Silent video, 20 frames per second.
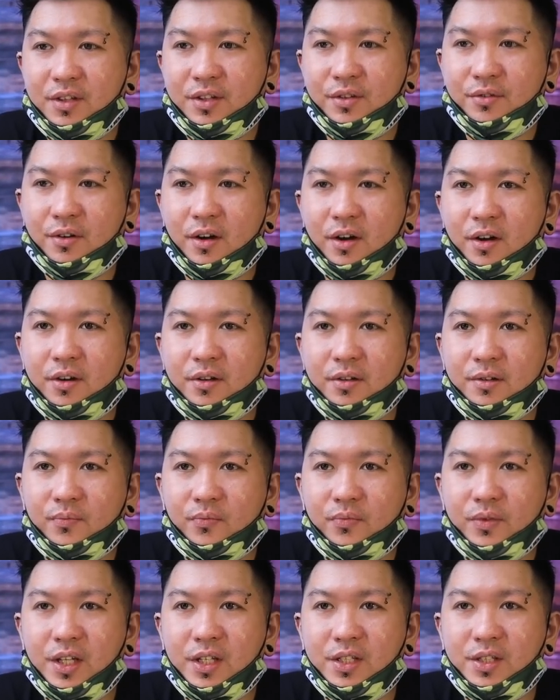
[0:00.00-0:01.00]
with you all,
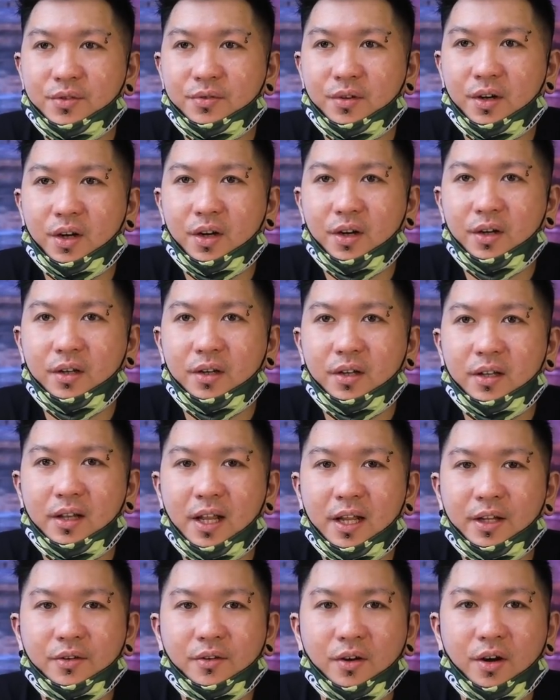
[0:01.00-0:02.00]
teach you all,
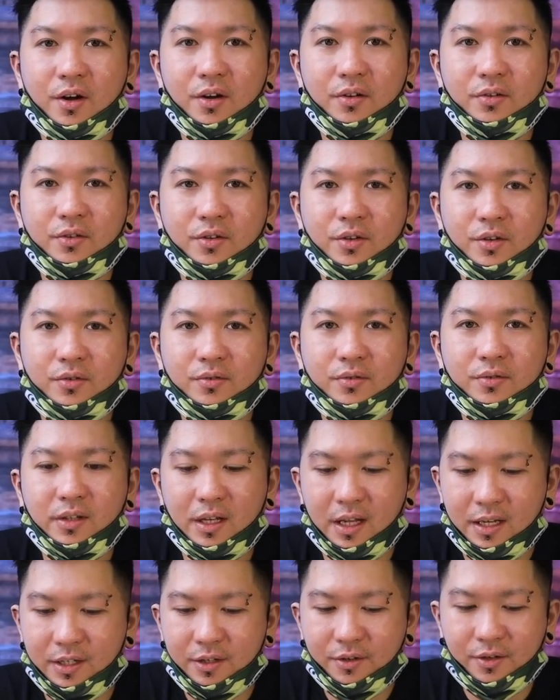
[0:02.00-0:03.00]
let you all know,
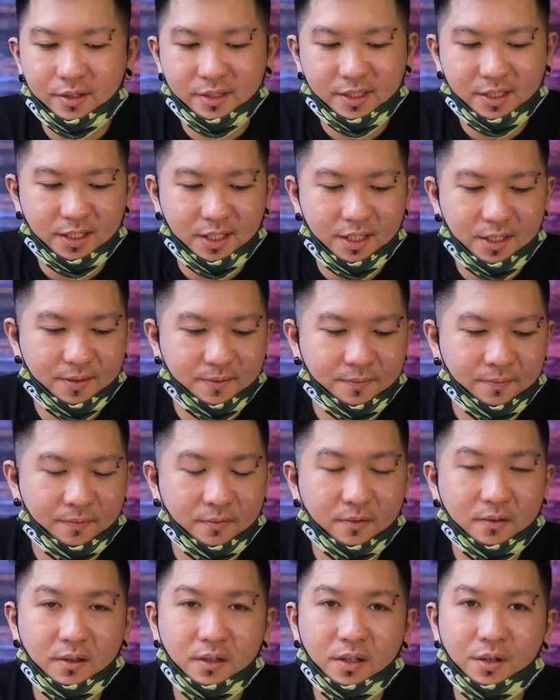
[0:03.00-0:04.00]
let you all see.
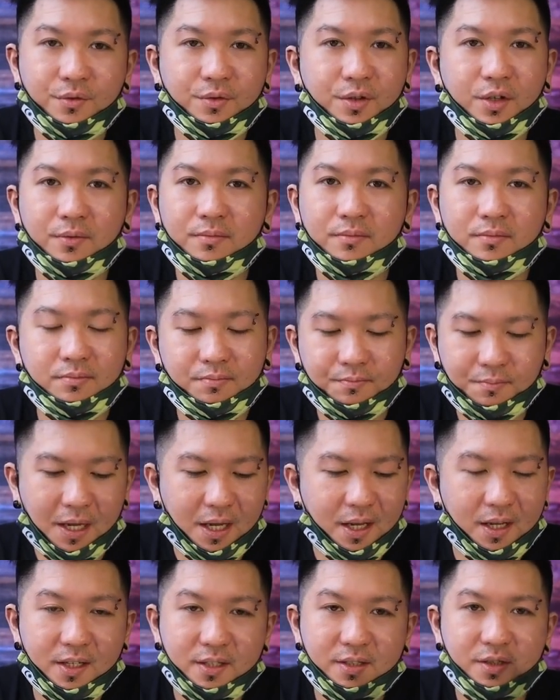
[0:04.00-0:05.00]
YouTube
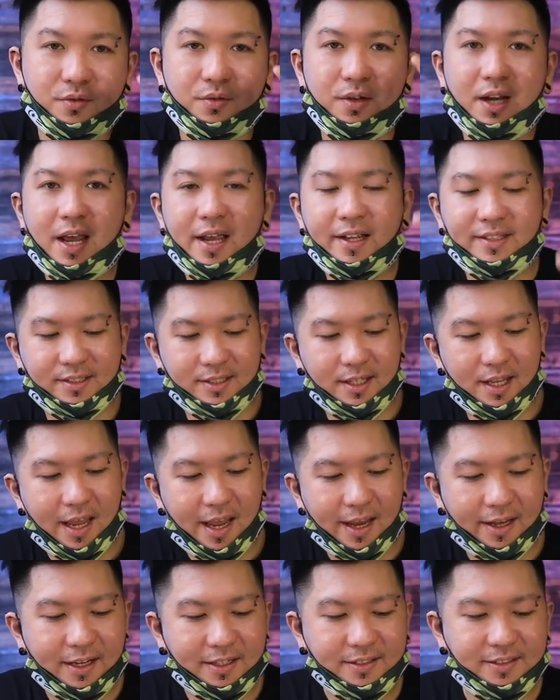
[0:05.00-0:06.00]
pay so less
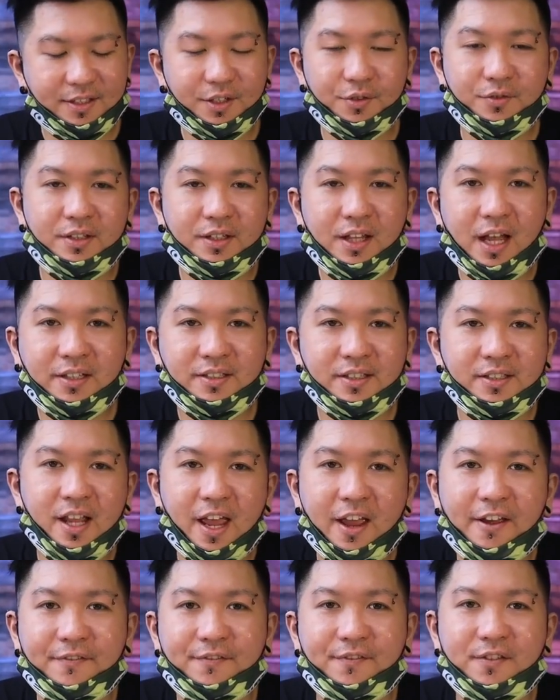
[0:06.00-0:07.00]
and then still doesn't
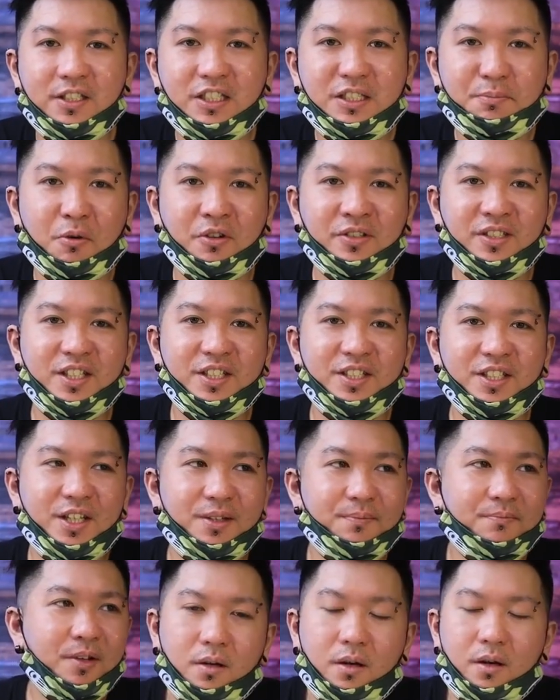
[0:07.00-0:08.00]
have
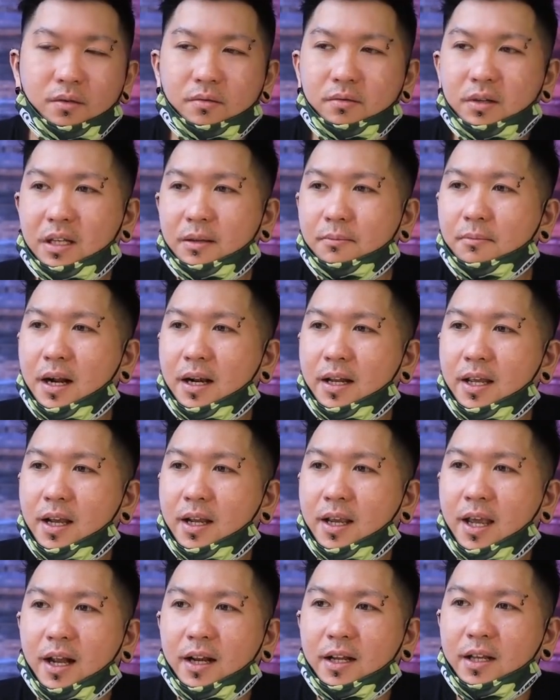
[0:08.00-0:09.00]
sponsorship. Holy
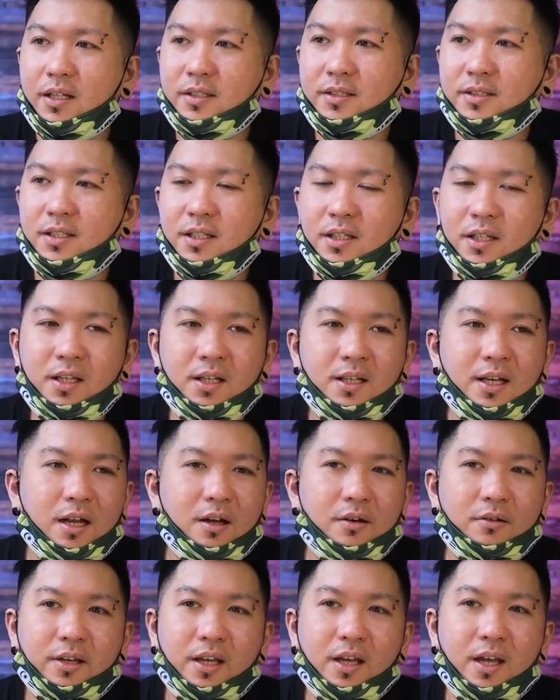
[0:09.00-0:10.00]
Mariah Carey is singing
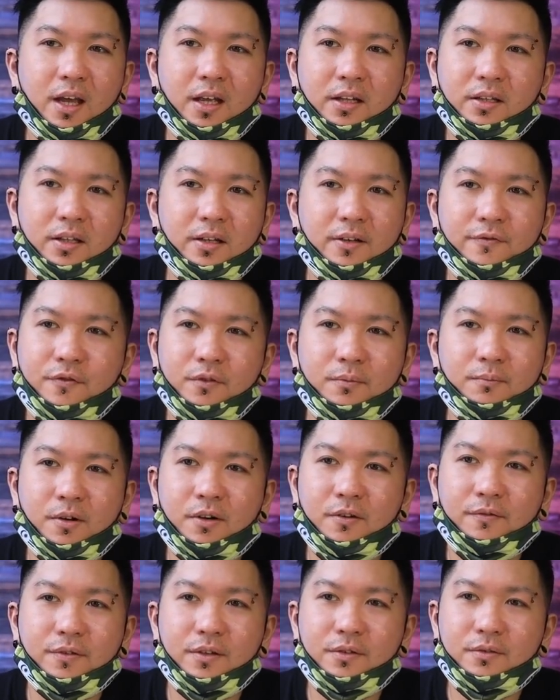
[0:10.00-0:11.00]
karaoke at the
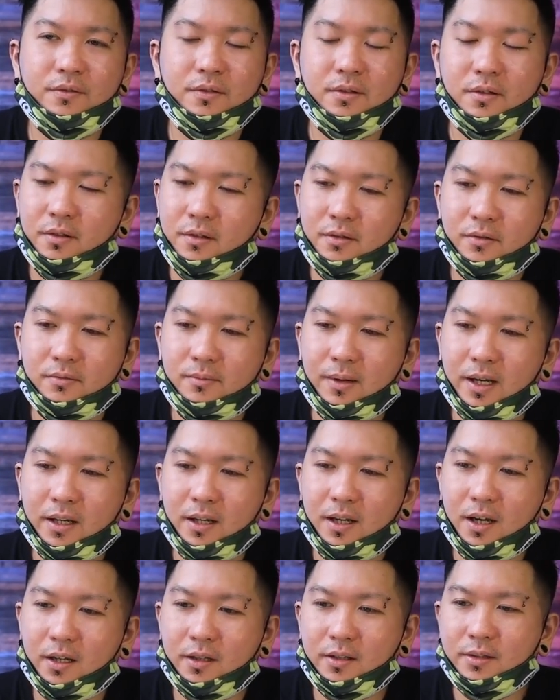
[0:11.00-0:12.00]
football field. Oh my
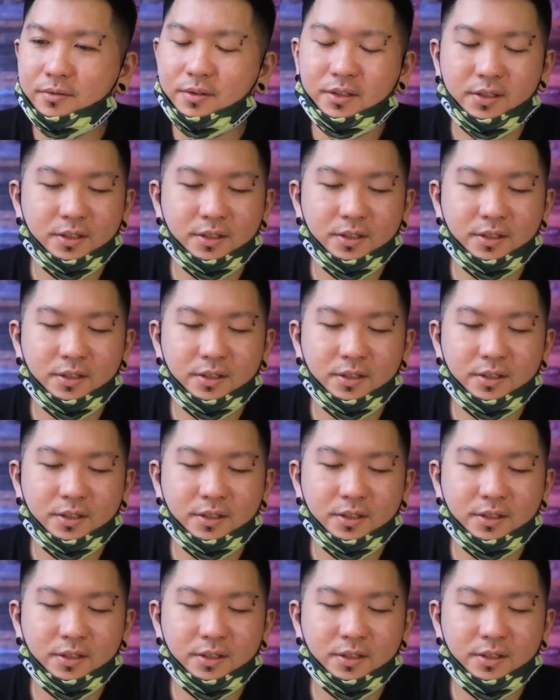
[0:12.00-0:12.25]
god.